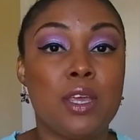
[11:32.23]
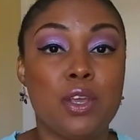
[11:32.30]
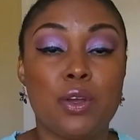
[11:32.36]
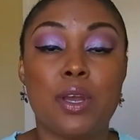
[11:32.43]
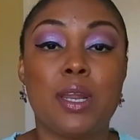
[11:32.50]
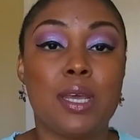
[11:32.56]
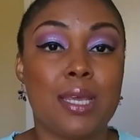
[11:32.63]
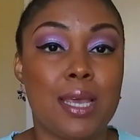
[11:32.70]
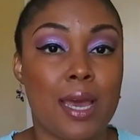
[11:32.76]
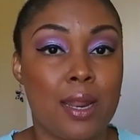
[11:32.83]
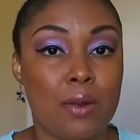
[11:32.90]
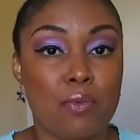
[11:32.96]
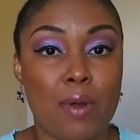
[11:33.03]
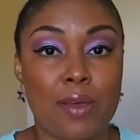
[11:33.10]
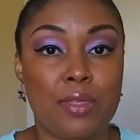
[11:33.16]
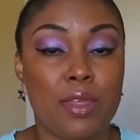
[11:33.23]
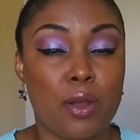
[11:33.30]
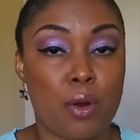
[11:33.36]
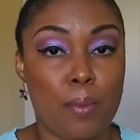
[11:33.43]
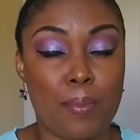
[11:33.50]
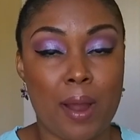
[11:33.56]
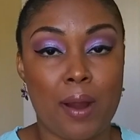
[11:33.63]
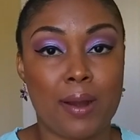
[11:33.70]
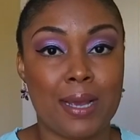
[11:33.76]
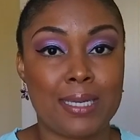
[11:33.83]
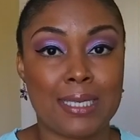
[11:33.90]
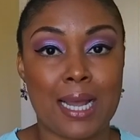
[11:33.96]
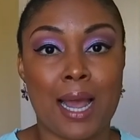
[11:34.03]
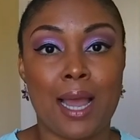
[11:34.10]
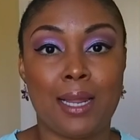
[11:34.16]
You're going to get it right there on
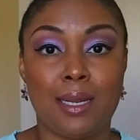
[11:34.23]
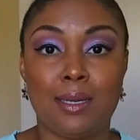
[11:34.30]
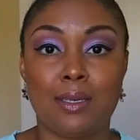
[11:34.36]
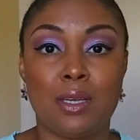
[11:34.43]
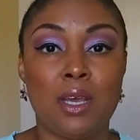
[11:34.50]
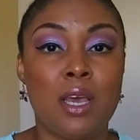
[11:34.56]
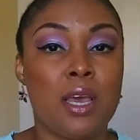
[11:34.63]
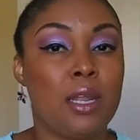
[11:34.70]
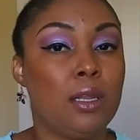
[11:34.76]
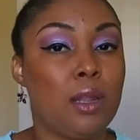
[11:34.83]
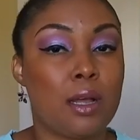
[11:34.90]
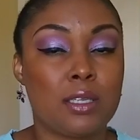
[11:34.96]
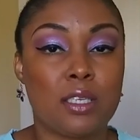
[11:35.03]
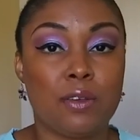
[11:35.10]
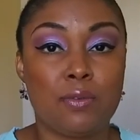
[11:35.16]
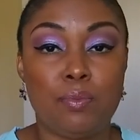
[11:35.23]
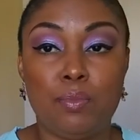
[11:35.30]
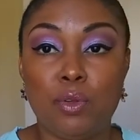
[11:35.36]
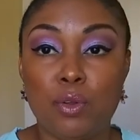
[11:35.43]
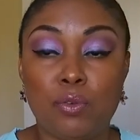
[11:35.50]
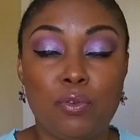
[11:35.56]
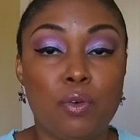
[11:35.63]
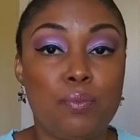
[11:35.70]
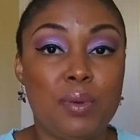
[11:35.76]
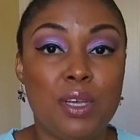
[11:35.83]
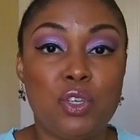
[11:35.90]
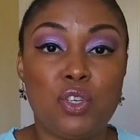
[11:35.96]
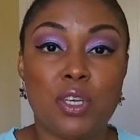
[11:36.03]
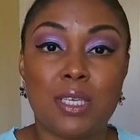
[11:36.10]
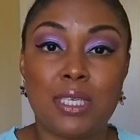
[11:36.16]
Paradise Island. Lots of beautiful
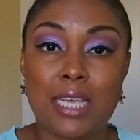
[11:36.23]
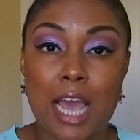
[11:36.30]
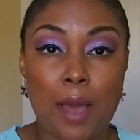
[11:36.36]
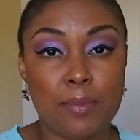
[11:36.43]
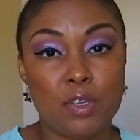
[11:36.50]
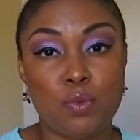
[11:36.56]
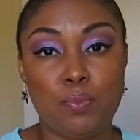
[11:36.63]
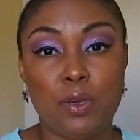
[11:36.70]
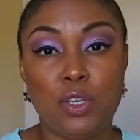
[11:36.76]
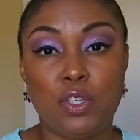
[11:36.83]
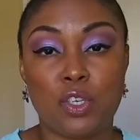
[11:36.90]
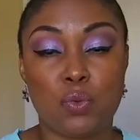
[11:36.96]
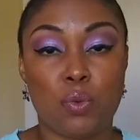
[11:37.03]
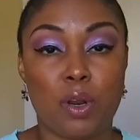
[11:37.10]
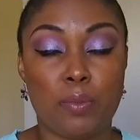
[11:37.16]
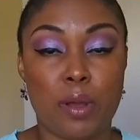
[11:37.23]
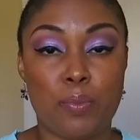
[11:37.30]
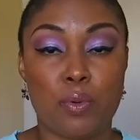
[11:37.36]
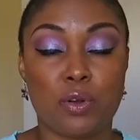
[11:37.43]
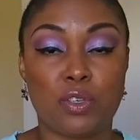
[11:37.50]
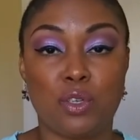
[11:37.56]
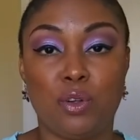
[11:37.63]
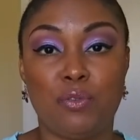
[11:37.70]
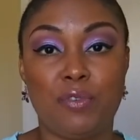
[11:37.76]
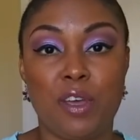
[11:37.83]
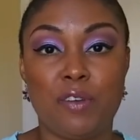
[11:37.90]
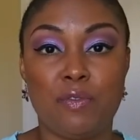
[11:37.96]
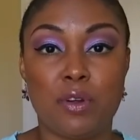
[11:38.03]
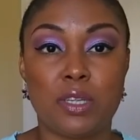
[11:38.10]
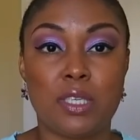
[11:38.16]
beaches. Cabbage Beach is one of my personal
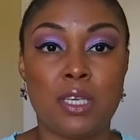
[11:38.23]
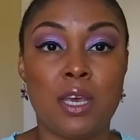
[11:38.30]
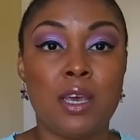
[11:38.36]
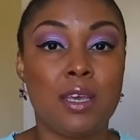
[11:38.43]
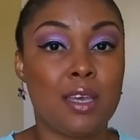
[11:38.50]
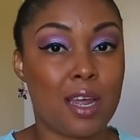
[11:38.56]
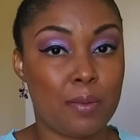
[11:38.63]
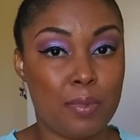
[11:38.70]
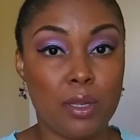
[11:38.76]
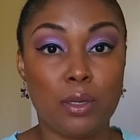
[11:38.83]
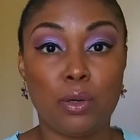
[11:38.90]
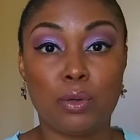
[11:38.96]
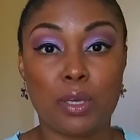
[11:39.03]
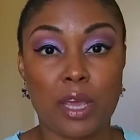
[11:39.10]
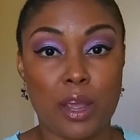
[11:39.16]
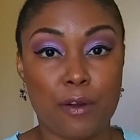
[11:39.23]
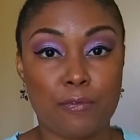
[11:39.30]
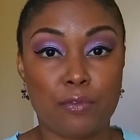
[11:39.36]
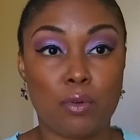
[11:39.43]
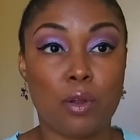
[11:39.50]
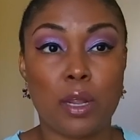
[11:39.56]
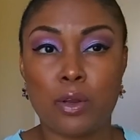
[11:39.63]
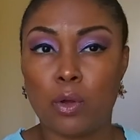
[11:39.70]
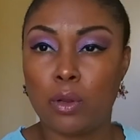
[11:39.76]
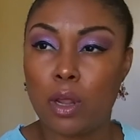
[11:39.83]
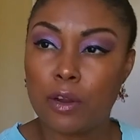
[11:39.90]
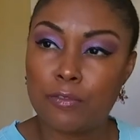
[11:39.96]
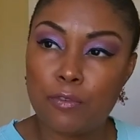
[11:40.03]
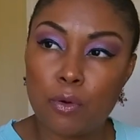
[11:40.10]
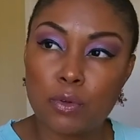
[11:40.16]
favorites. You got to be a little careful. I know a
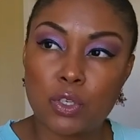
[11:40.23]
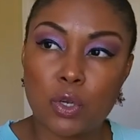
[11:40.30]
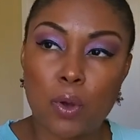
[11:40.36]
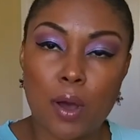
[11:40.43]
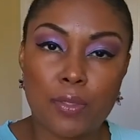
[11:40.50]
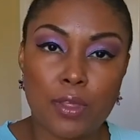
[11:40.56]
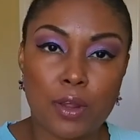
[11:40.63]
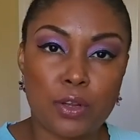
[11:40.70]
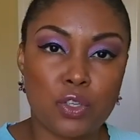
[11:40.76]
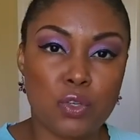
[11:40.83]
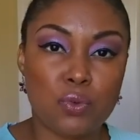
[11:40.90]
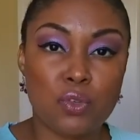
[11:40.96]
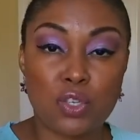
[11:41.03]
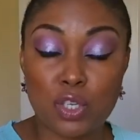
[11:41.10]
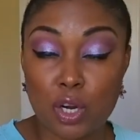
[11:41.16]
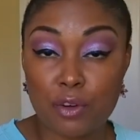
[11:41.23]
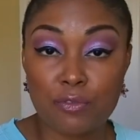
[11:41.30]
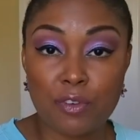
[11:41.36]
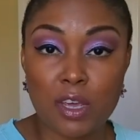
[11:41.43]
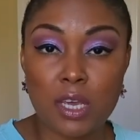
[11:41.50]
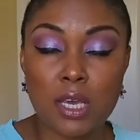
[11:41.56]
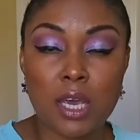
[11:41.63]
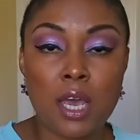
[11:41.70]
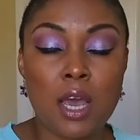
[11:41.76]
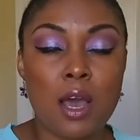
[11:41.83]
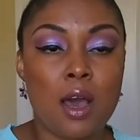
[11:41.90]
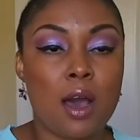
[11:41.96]
lot of folks go out there to do surfing.